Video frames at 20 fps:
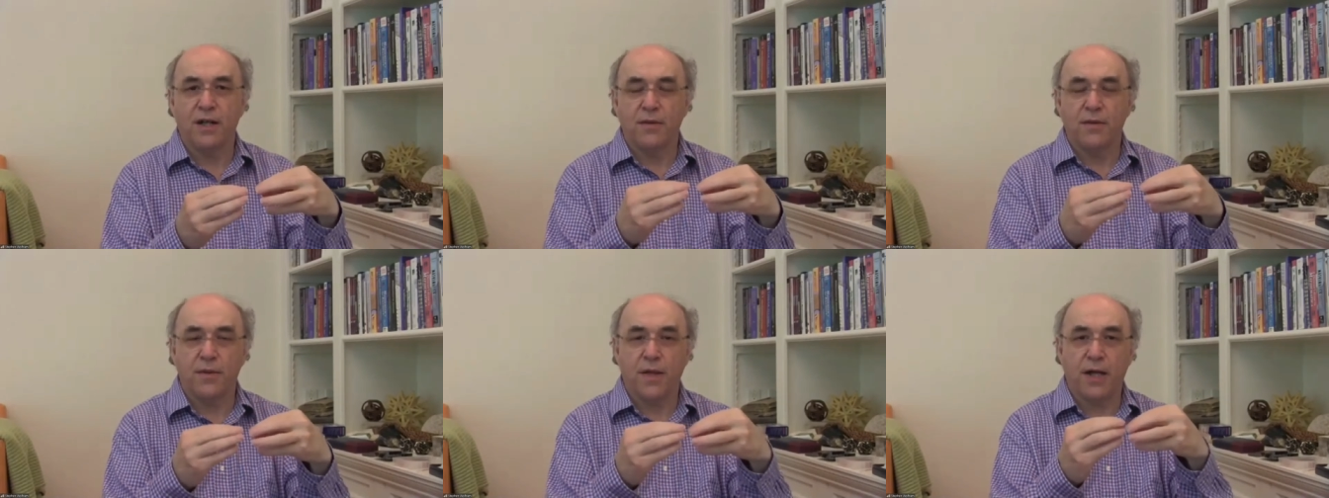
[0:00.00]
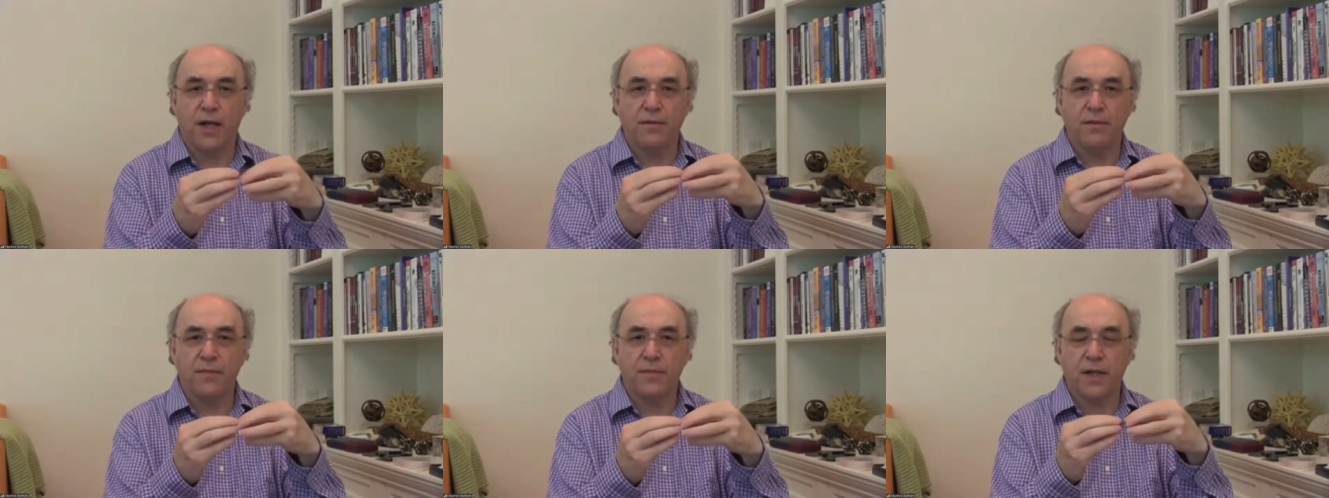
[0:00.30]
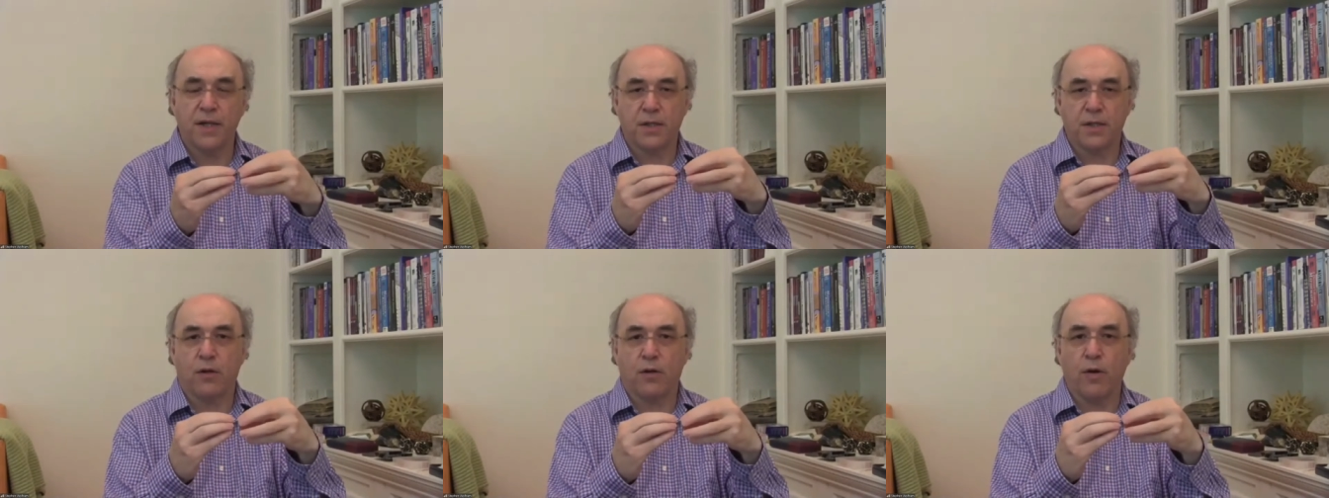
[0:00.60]
then
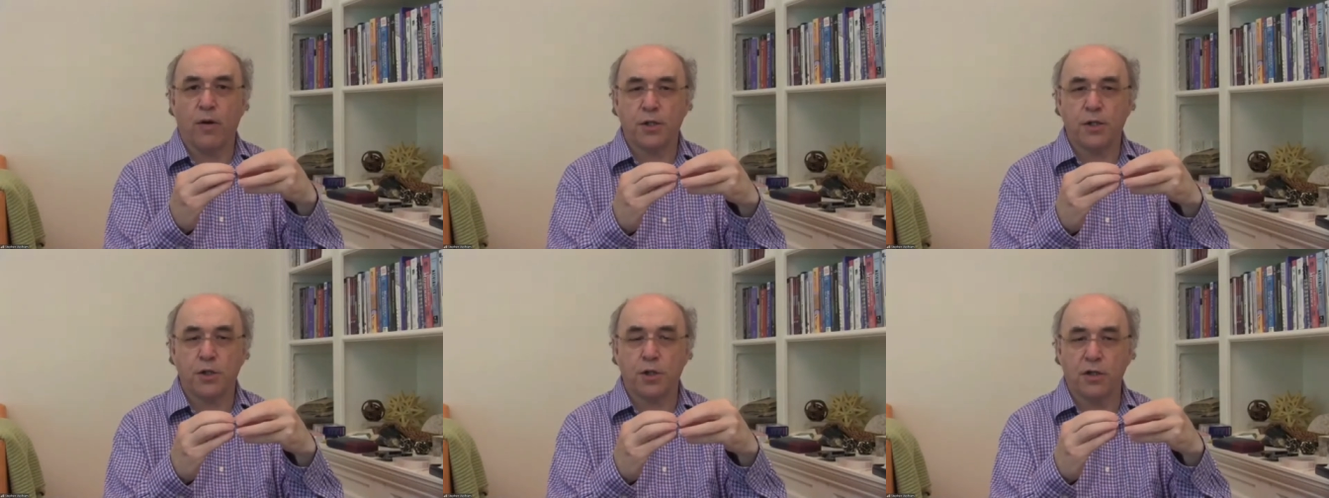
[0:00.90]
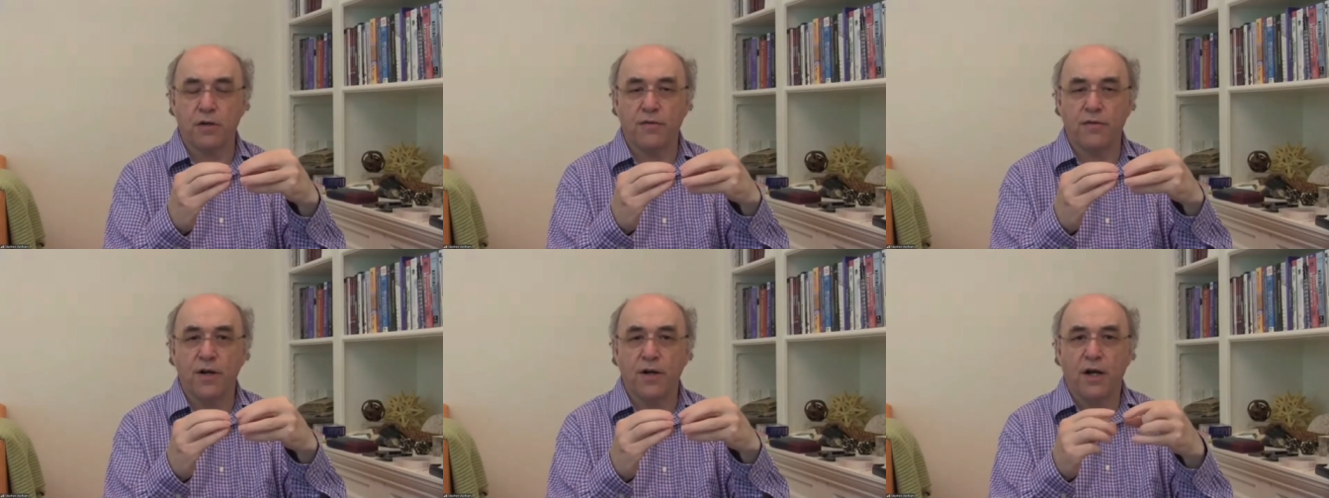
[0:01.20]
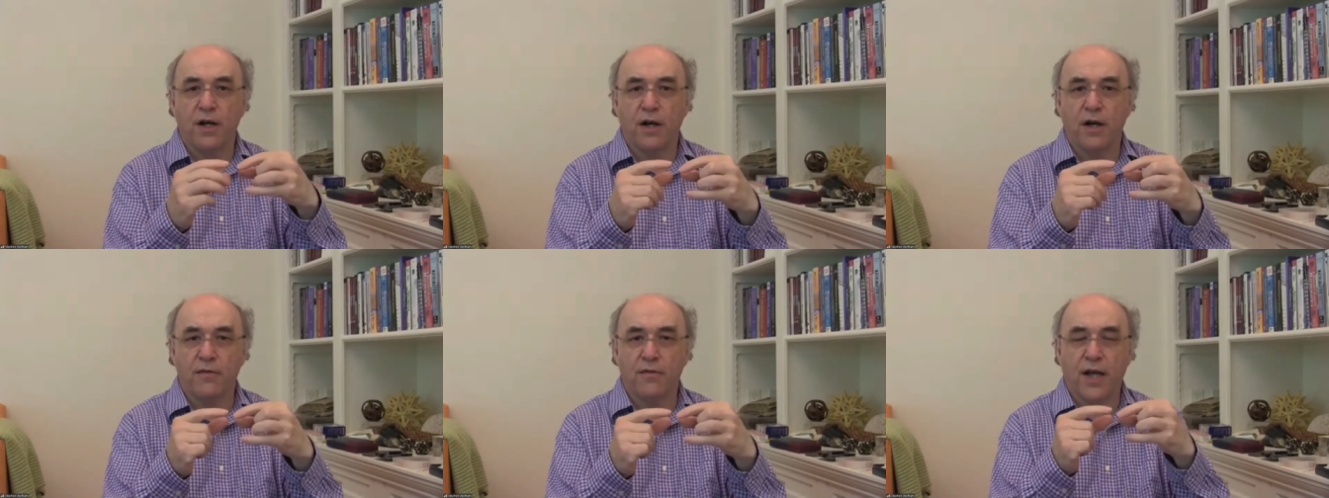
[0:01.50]
there's the question of
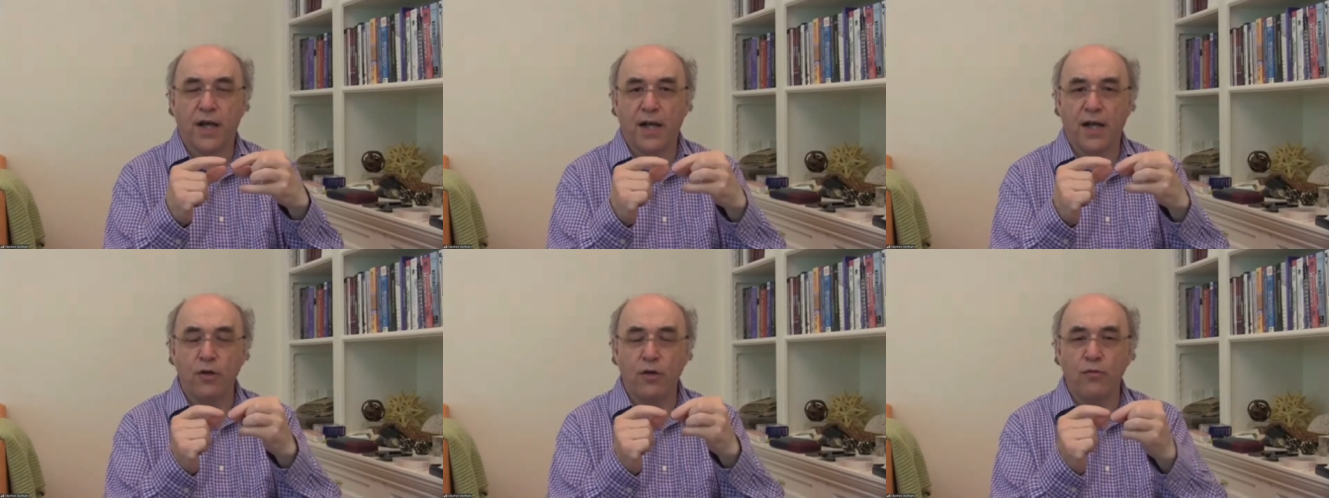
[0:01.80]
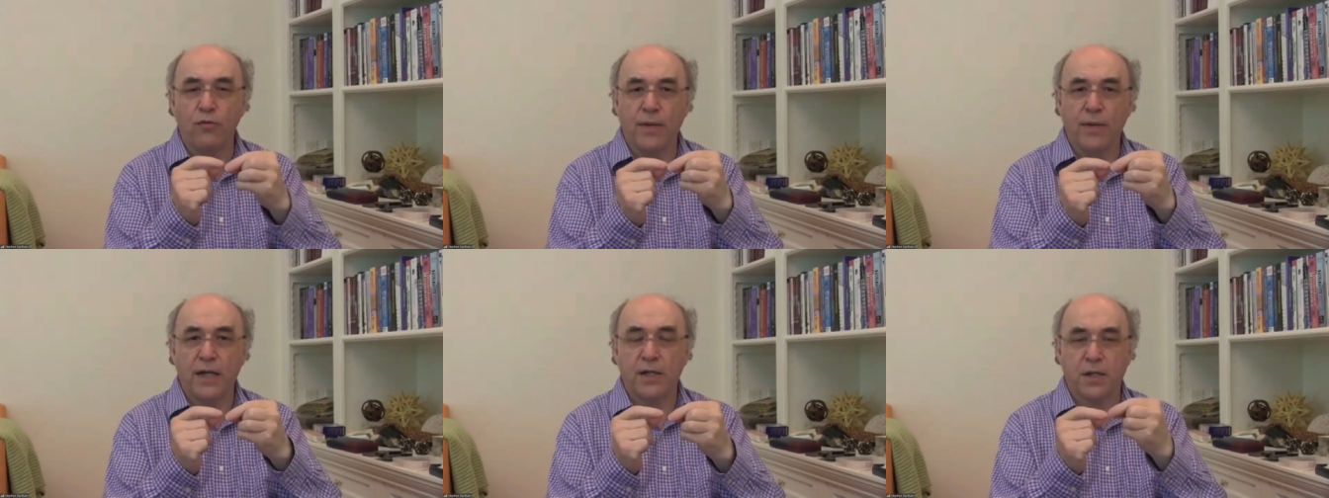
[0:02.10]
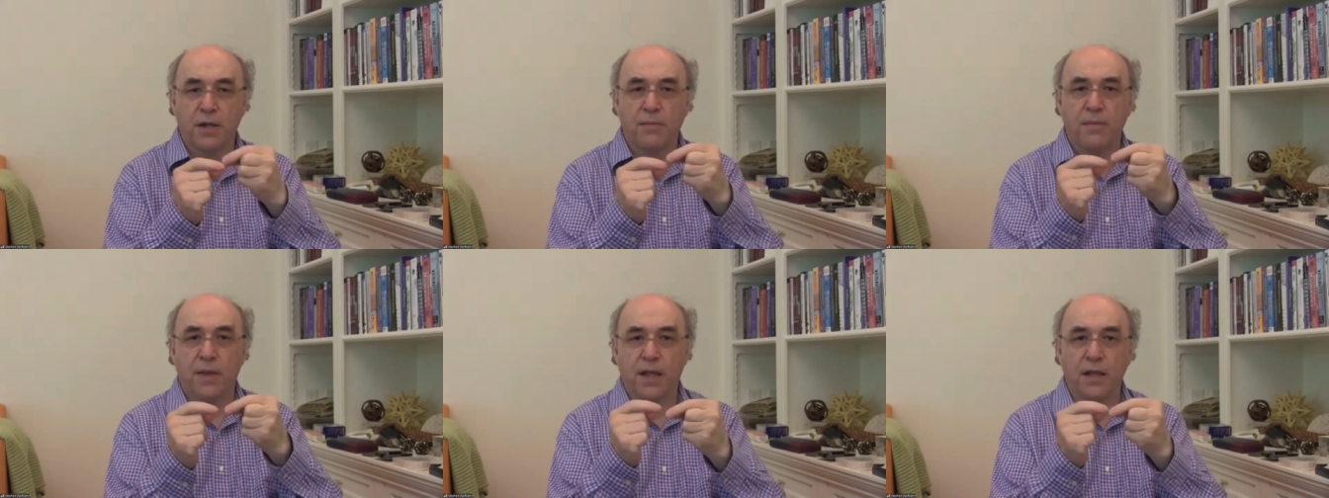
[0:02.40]
can you make
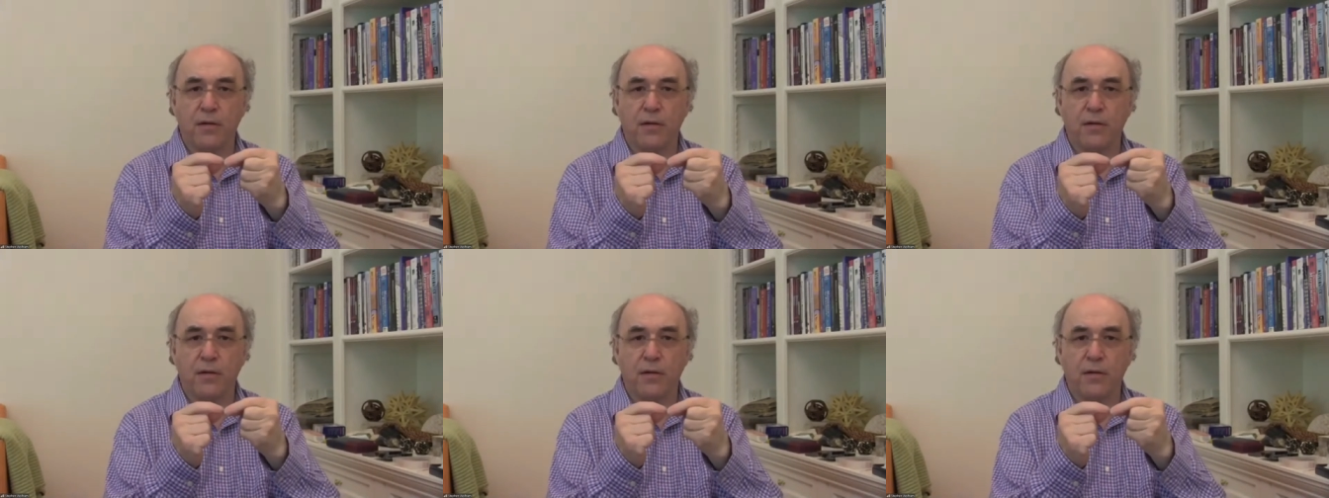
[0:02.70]
something